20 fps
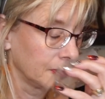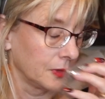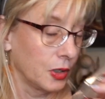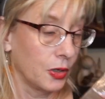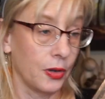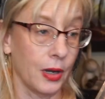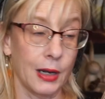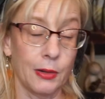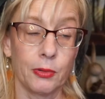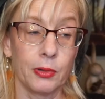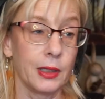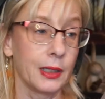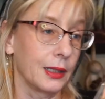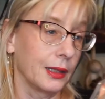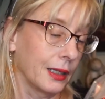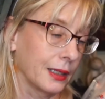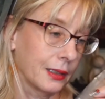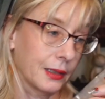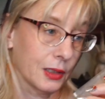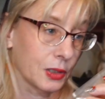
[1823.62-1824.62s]
Oh, I really
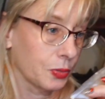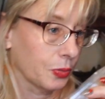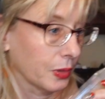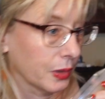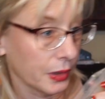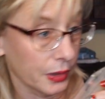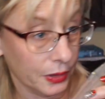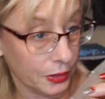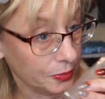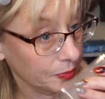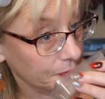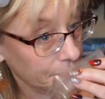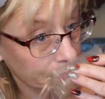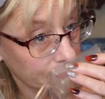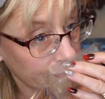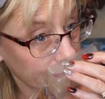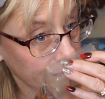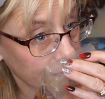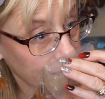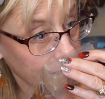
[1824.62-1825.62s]
like this one though.
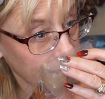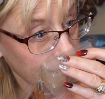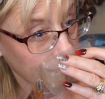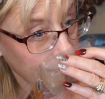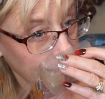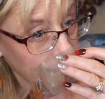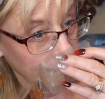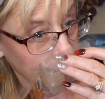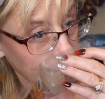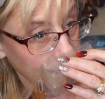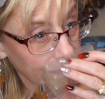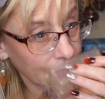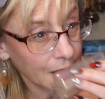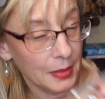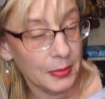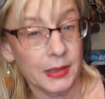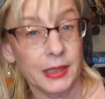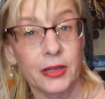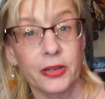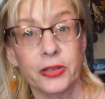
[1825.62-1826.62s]
I
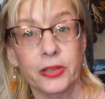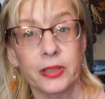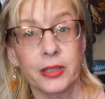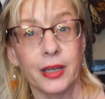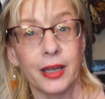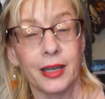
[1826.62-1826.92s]
mean, there's,